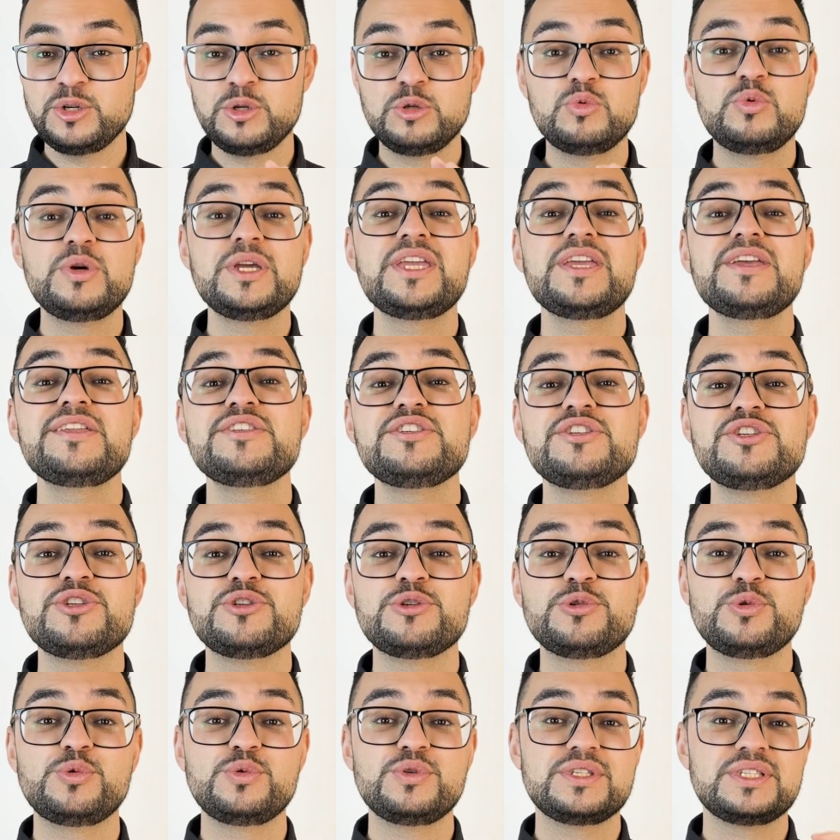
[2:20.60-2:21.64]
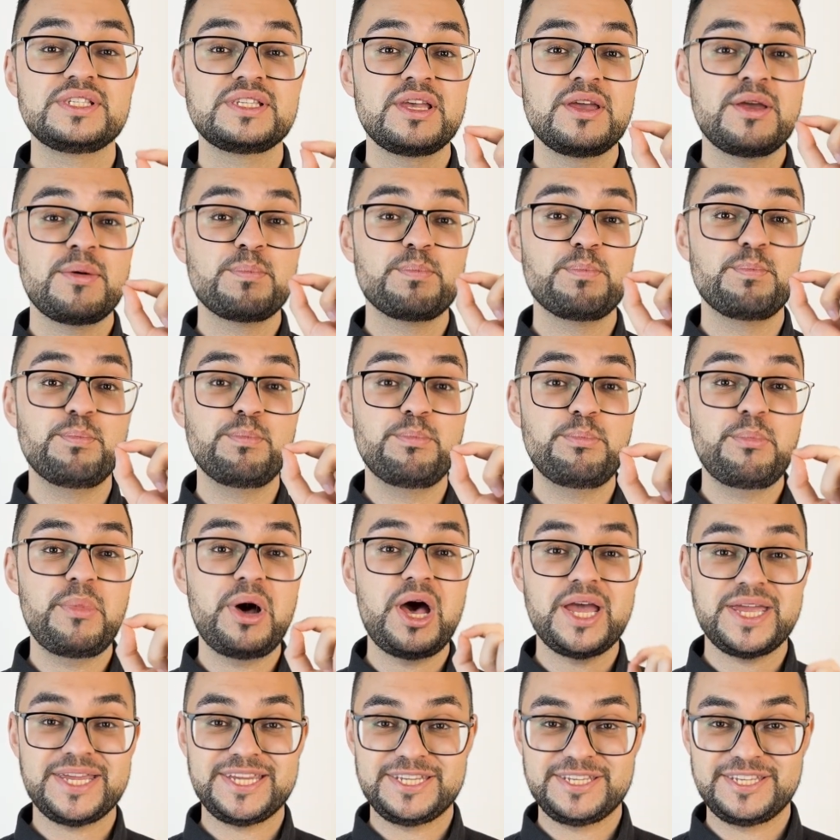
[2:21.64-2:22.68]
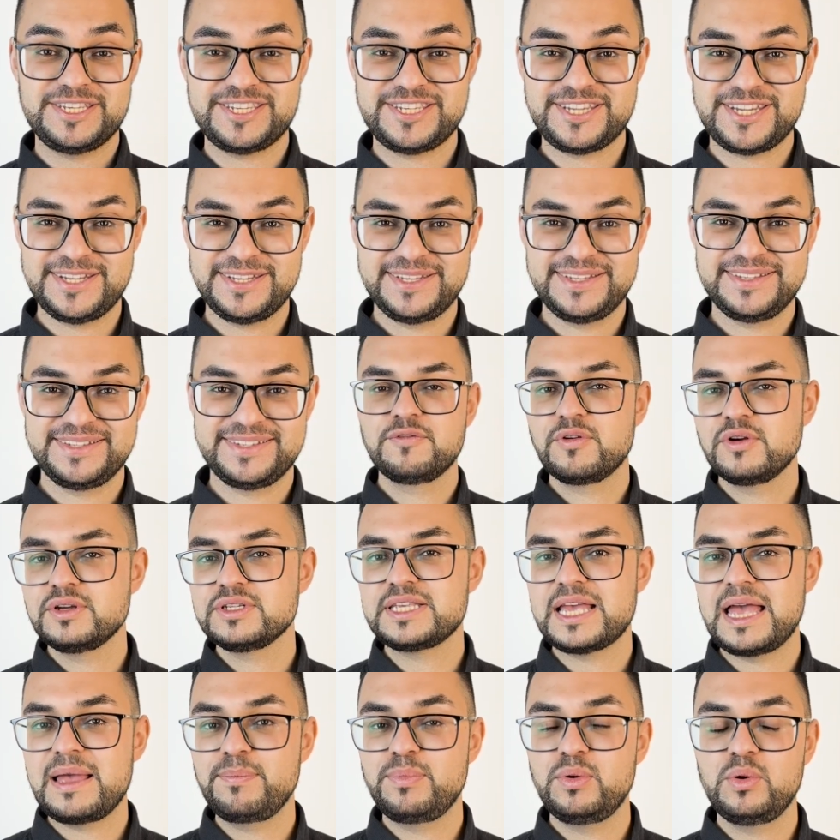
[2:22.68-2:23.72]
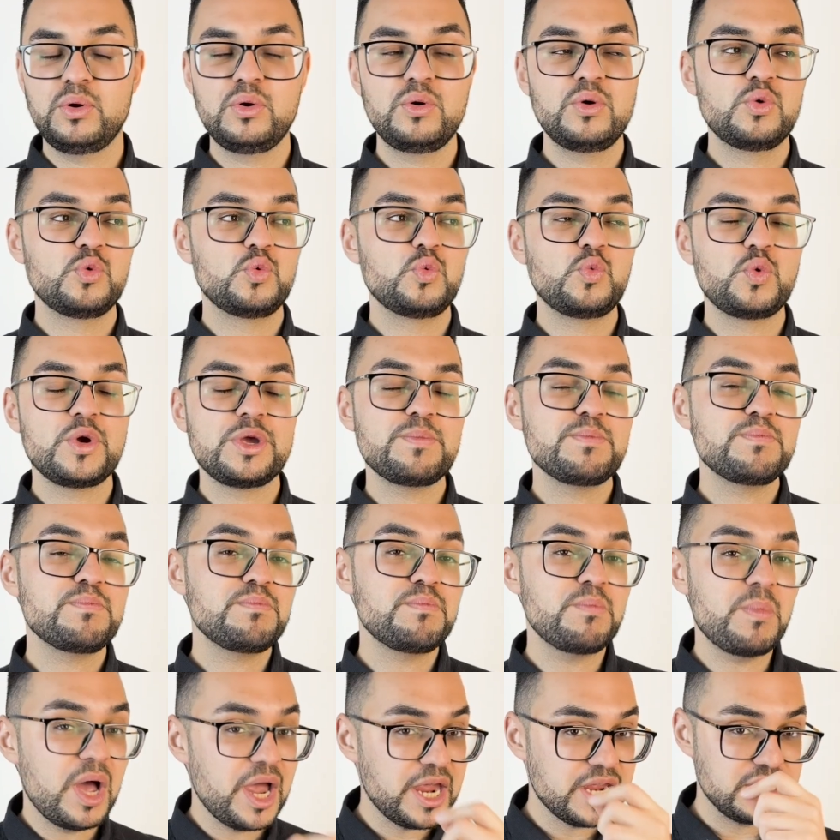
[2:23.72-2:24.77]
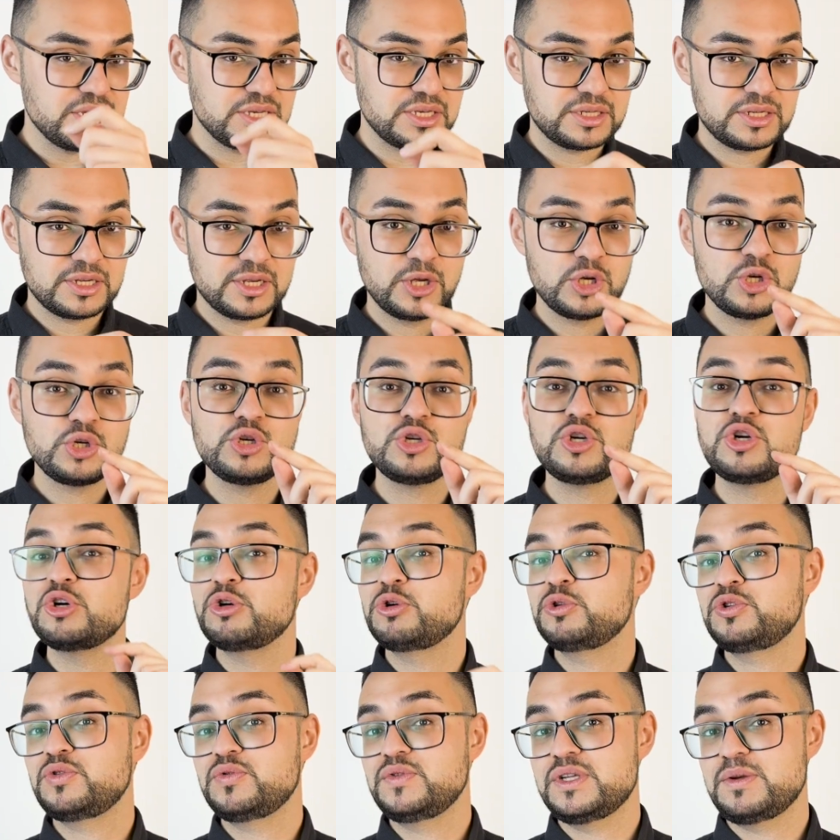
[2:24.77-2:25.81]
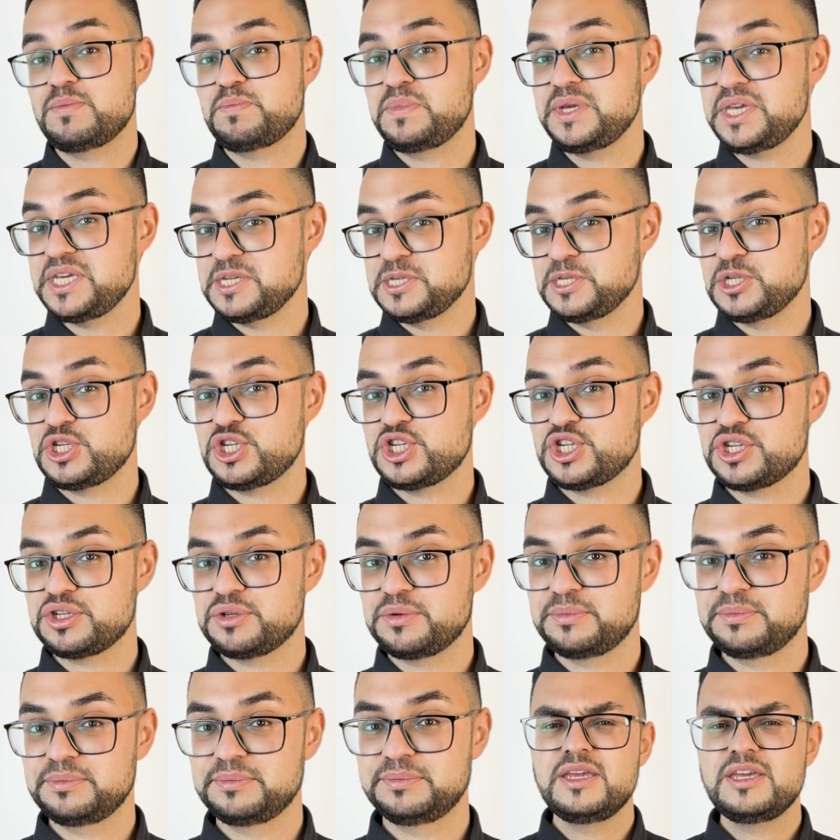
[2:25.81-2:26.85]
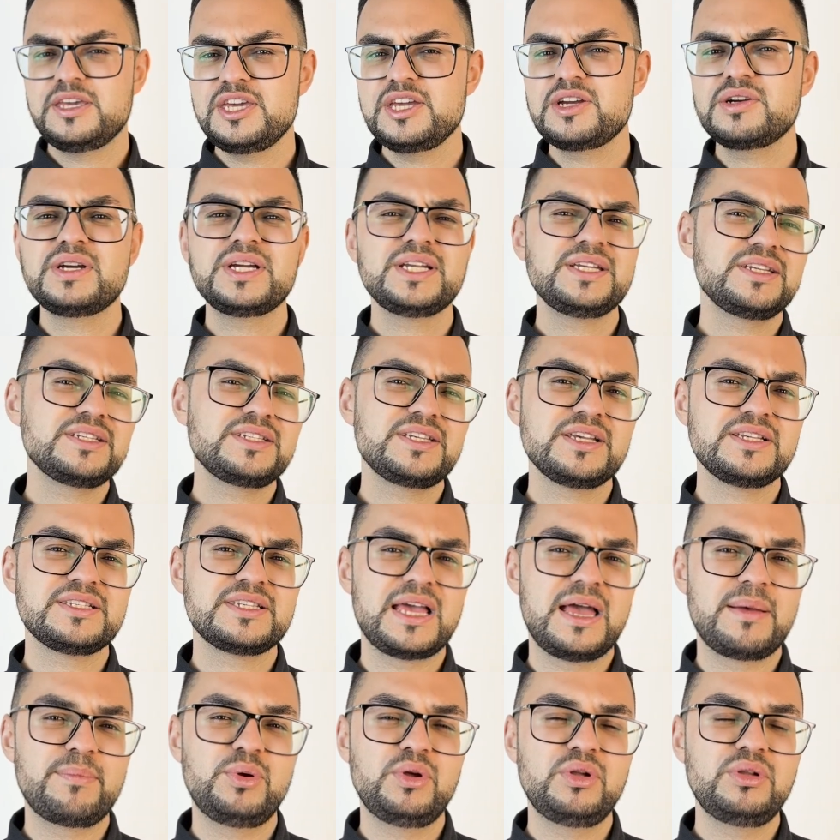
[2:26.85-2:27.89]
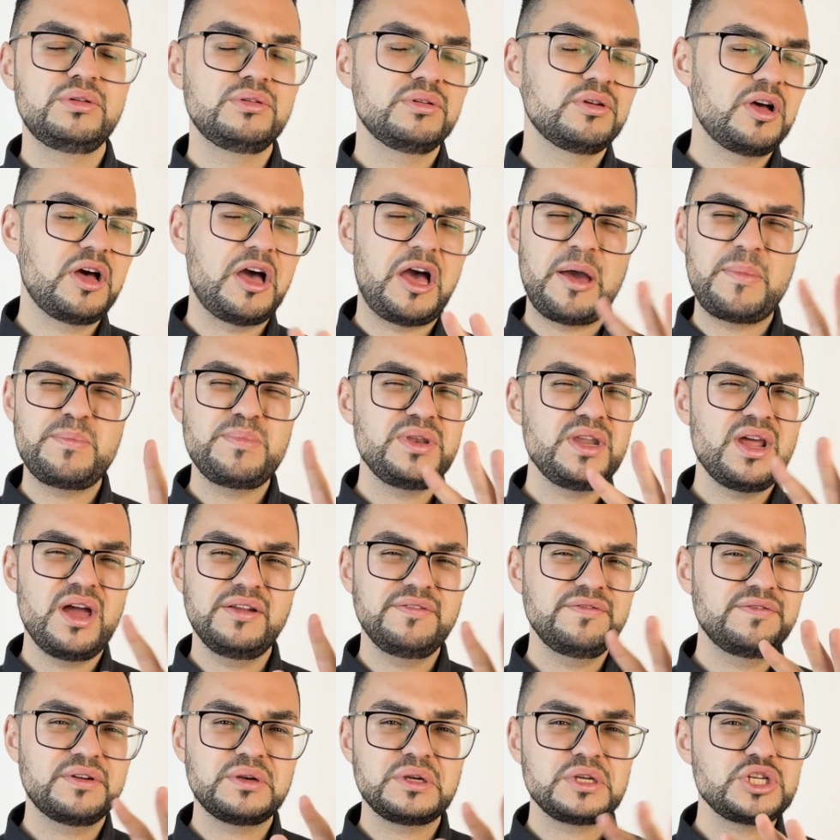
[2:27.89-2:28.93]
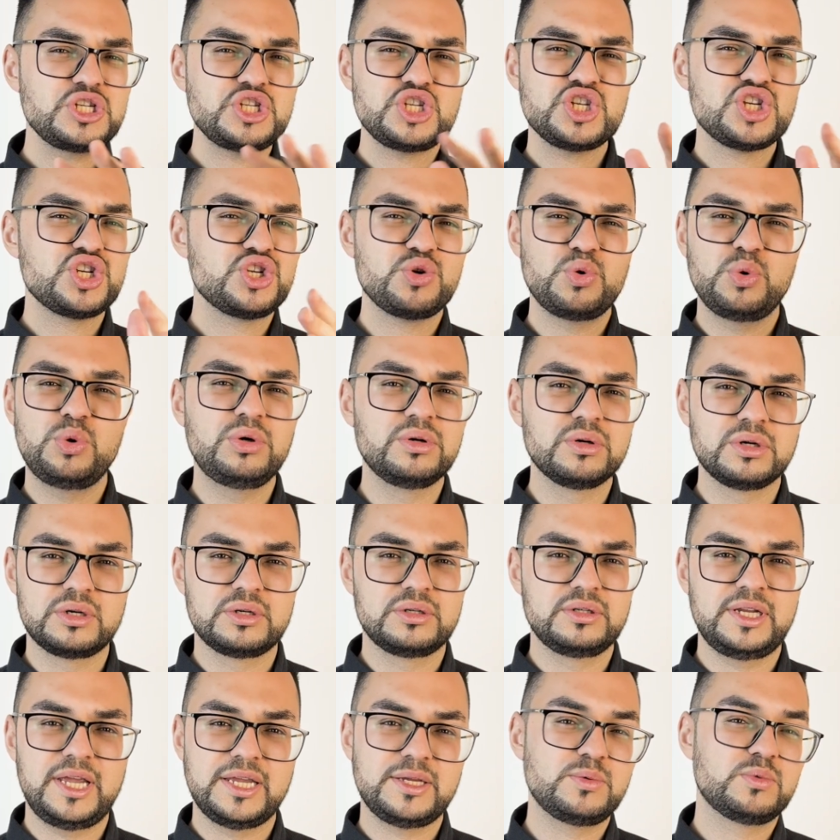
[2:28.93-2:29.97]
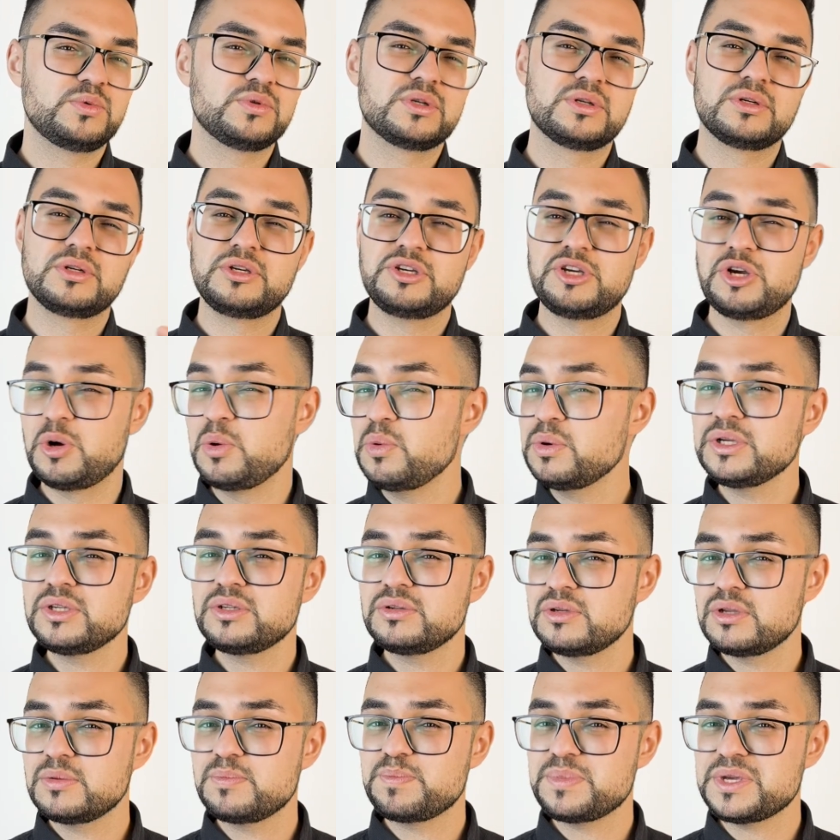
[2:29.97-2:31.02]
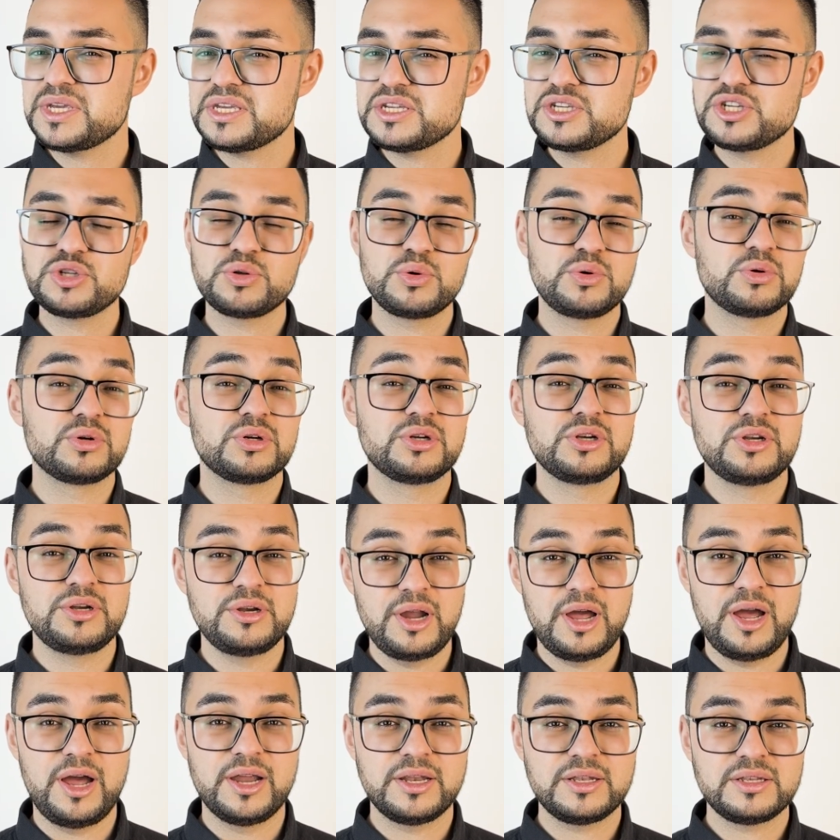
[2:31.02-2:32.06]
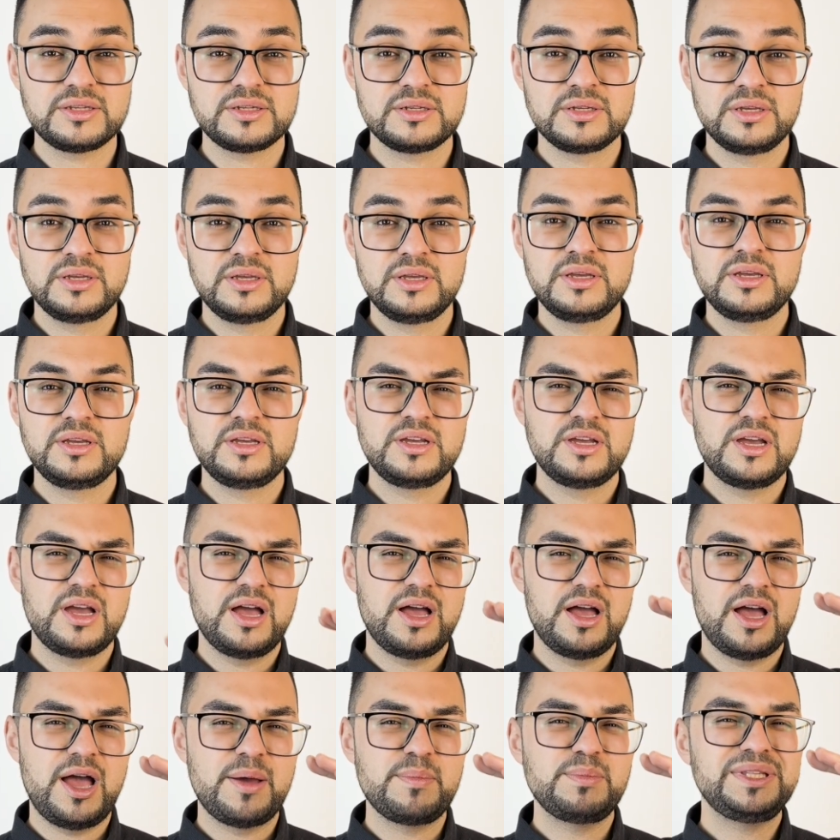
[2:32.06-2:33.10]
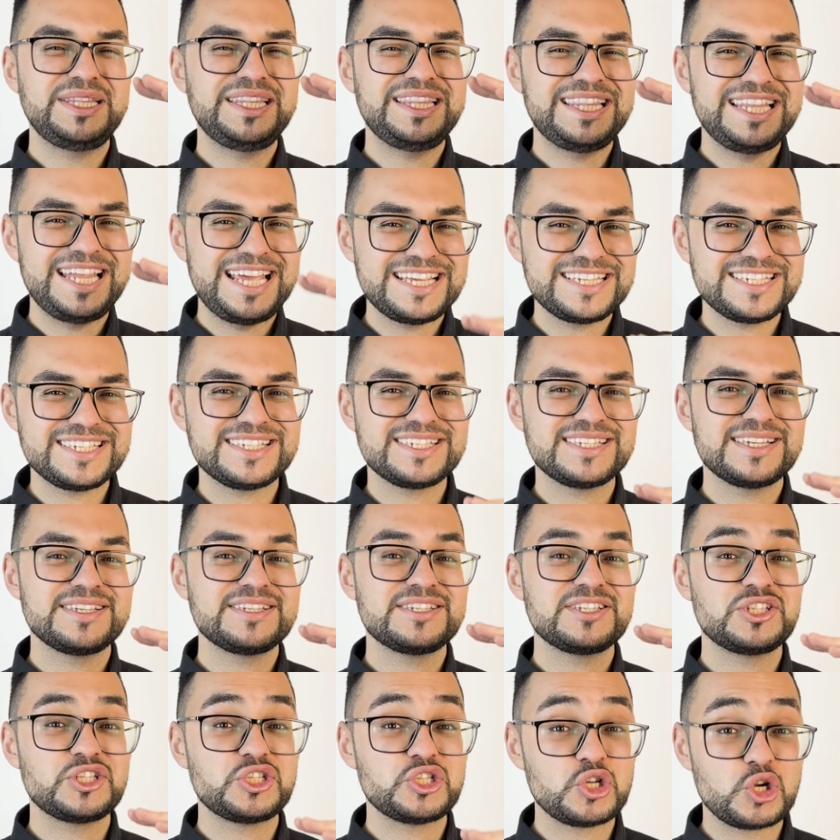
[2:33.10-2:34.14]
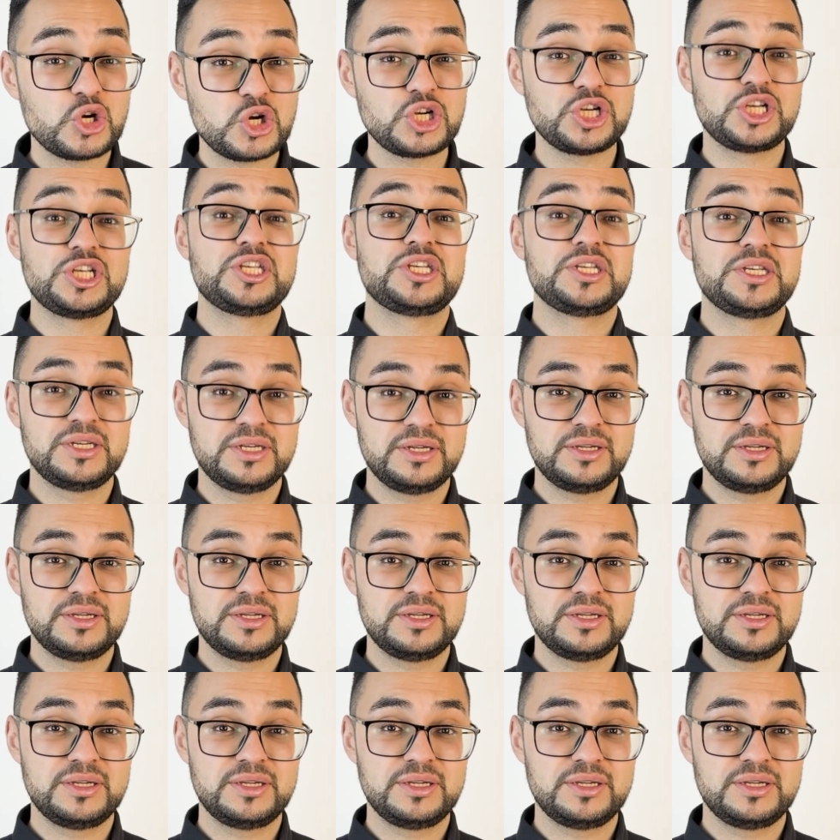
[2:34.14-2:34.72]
we can use might. For example, we might go to the beach. Here in this example, I'm not very sure, like we're going to the beach or not. I'm less certain.